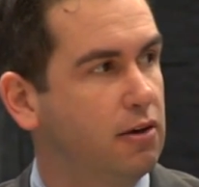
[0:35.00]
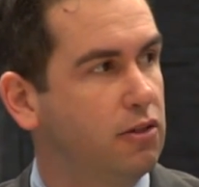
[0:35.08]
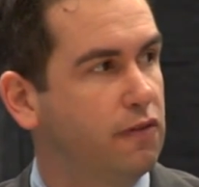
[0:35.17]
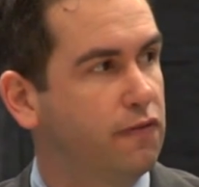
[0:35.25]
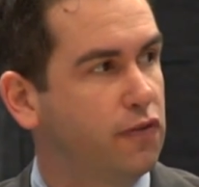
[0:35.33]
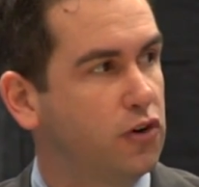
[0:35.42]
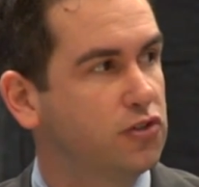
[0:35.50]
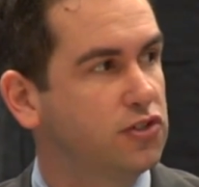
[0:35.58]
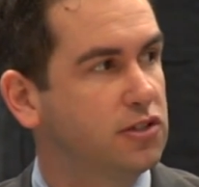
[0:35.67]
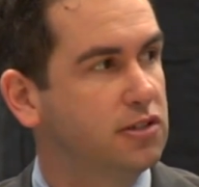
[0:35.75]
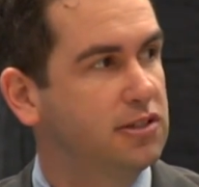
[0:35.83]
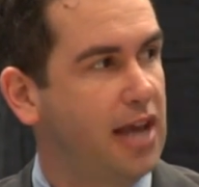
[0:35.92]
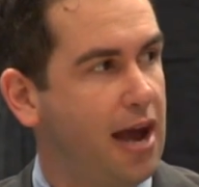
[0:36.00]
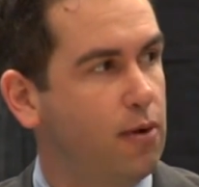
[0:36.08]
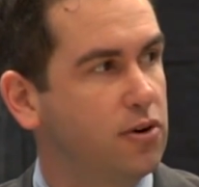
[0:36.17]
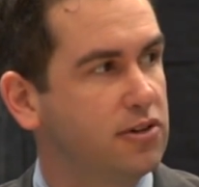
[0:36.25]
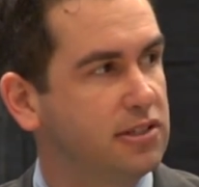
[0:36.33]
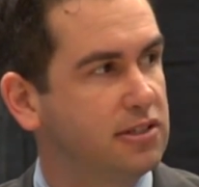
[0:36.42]
the first
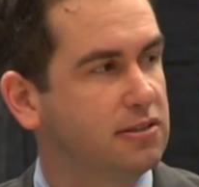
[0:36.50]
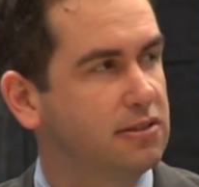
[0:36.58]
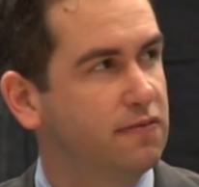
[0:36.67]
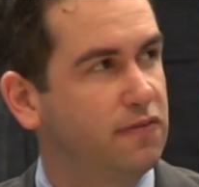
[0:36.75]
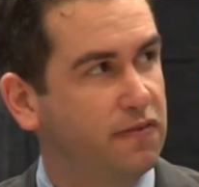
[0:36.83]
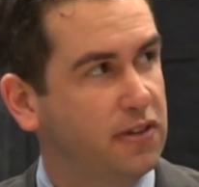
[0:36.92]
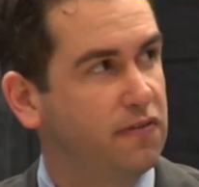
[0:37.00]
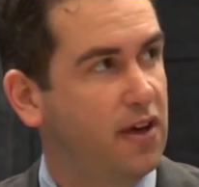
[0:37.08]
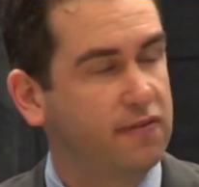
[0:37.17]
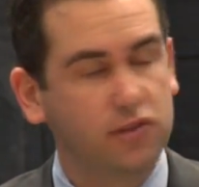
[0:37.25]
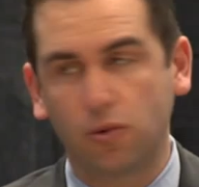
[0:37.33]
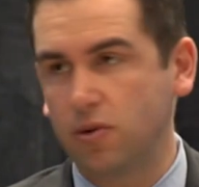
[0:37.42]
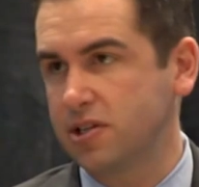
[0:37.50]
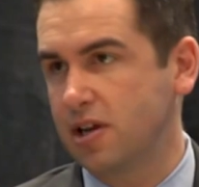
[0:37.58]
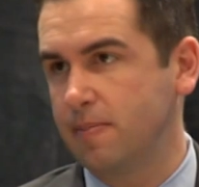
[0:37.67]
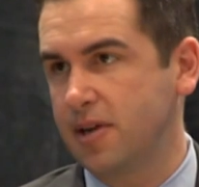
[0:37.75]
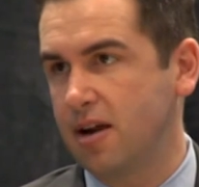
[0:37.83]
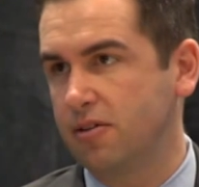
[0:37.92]
tower, 55 stories
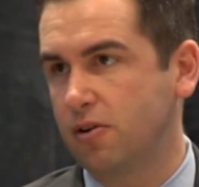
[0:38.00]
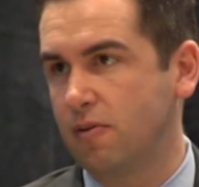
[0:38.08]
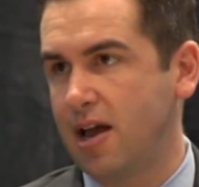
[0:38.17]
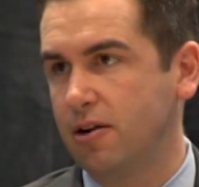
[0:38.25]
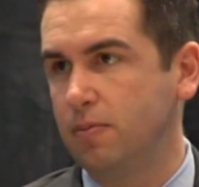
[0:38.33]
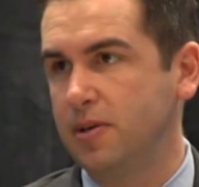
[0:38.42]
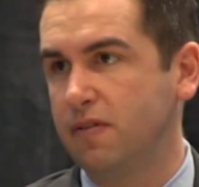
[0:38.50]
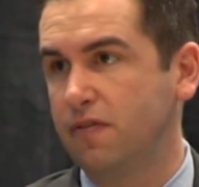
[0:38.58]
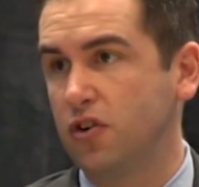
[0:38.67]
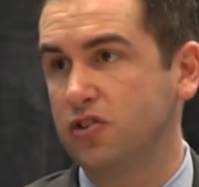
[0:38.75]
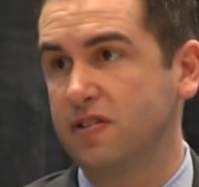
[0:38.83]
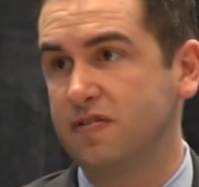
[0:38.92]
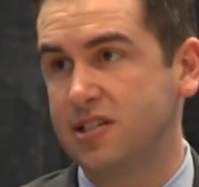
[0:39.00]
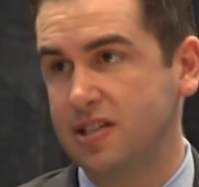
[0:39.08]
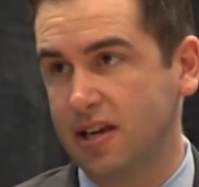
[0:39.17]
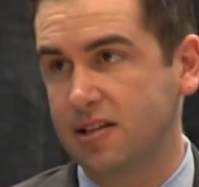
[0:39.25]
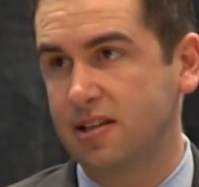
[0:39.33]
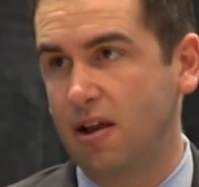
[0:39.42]
coming out of the ground. It'll be the first of
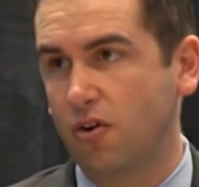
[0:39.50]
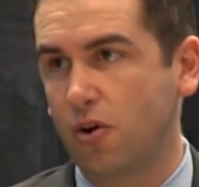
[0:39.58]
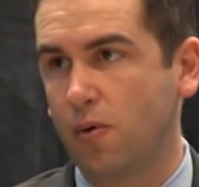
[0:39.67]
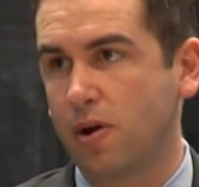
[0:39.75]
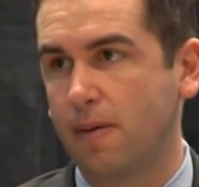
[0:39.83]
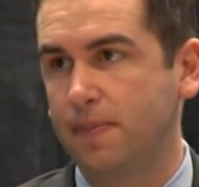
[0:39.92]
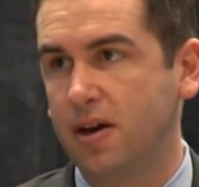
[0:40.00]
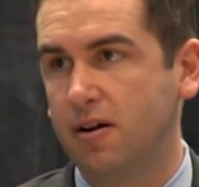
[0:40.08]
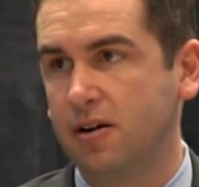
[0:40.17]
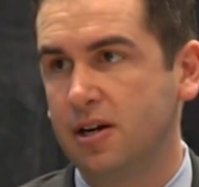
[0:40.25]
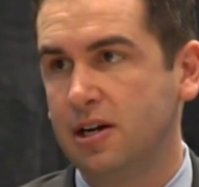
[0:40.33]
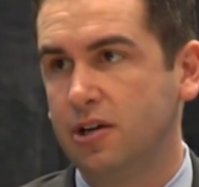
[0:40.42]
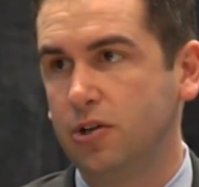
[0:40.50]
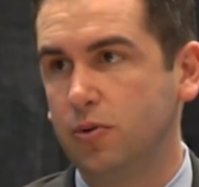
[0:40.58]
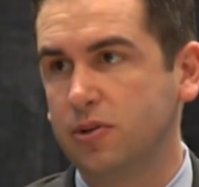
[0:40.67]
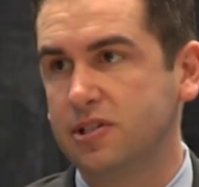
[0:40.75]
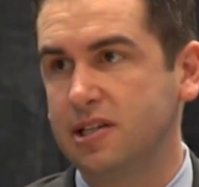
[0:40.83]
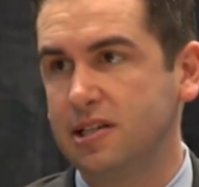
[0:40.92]
6 that are going up there. You
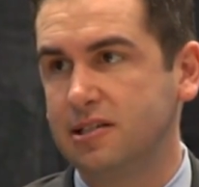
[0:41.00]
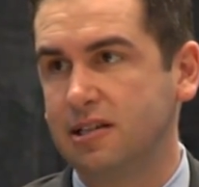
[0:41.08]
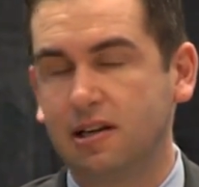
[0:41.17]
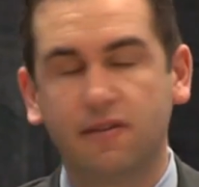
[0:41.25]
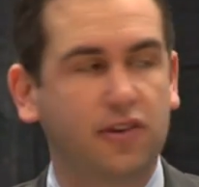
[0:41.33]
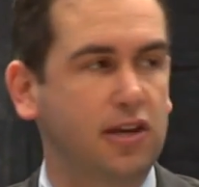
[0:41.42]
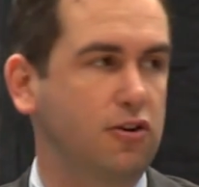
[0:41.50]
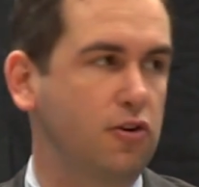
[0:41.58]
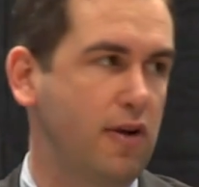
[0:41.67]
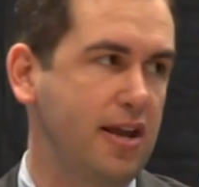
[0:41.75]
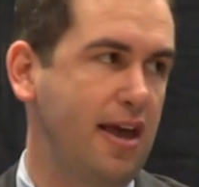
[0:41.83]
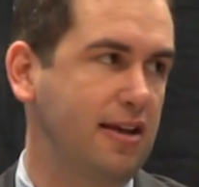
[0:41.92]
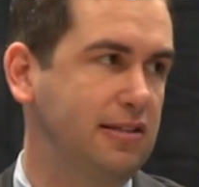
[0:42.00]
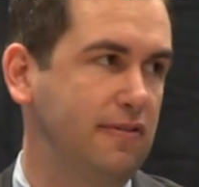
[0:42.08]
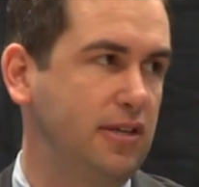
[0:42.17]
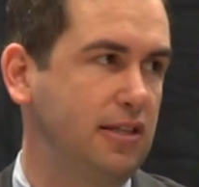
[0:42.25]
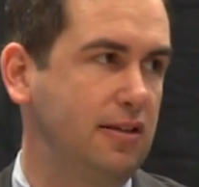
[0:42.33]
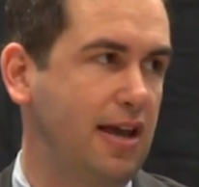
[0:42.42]
will see significant crane
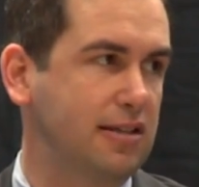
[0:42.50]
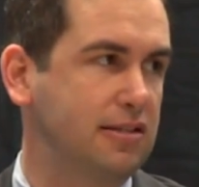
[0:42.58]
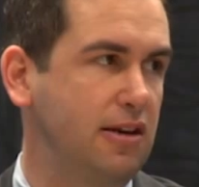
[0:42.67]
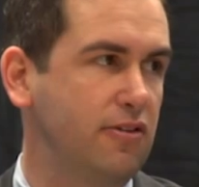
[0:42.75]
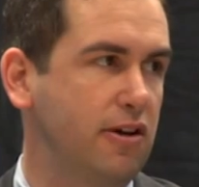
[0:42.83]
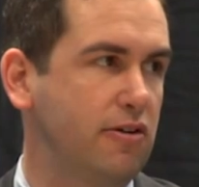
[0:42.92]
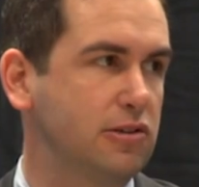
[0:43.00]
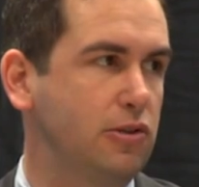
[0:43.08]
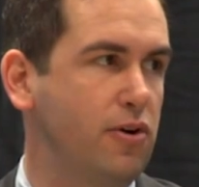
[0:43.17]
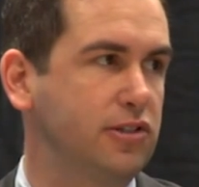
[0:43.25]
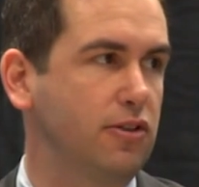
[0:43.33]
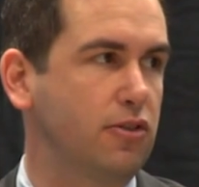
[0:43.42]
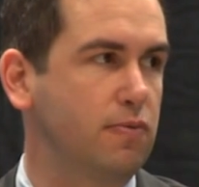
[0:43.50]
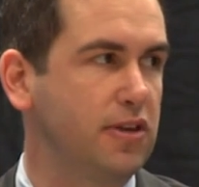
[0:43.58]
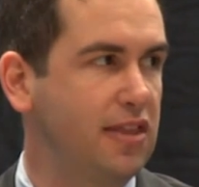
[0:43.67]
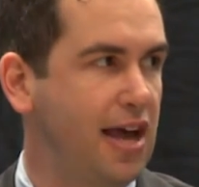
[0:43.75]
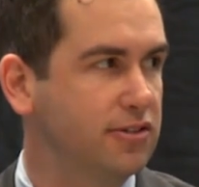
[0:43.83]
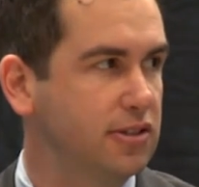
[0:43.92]
activity in the next year there, as long as a
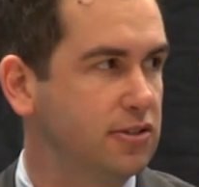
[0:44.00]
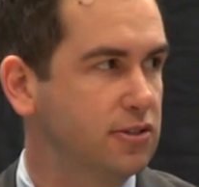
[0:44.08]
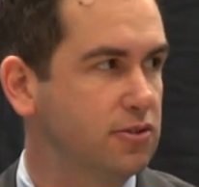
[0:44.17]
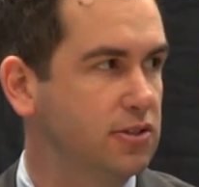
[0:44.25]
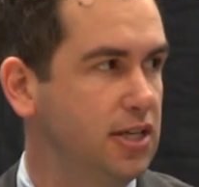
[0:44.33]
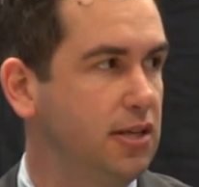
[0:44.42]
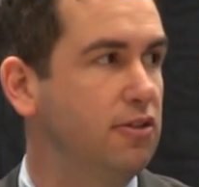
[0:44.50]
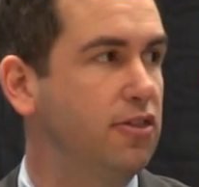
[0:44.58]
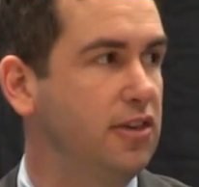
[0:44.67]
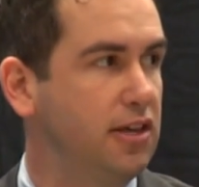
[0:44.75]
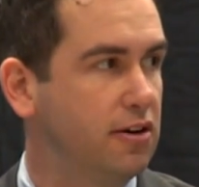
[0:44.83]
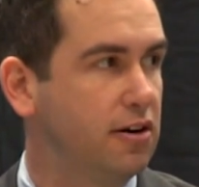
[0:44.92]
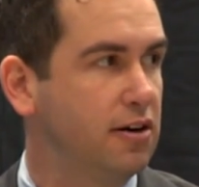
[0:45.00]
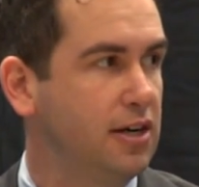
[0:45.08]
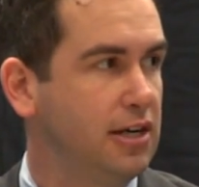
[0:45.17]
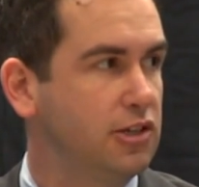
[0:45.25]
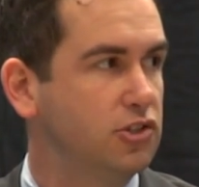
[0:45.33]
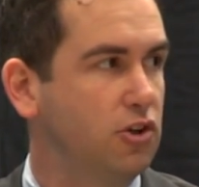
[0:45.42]
3,000-seat theater
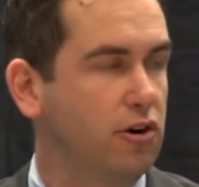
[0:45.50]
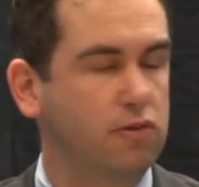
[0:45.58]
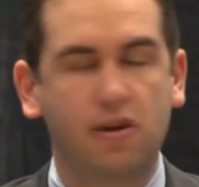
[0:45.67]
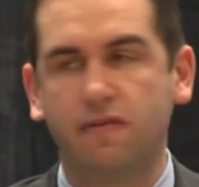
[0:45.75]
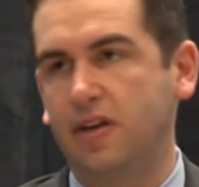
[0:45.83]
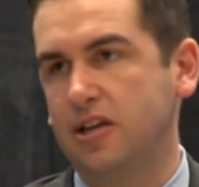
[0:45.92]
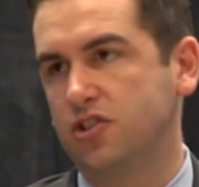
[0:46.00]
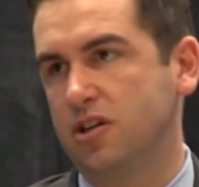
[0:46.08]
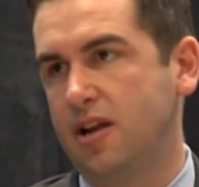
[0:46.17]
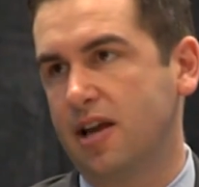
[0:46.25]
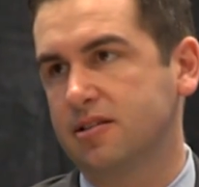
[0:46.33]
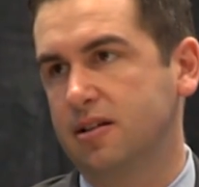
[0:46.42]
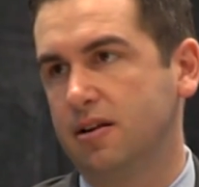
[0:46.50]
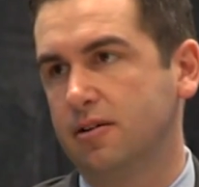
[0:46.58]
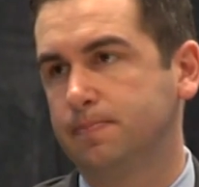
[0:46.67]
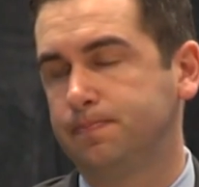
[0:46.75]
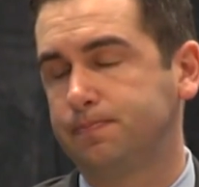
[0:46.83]
starting renovation next year.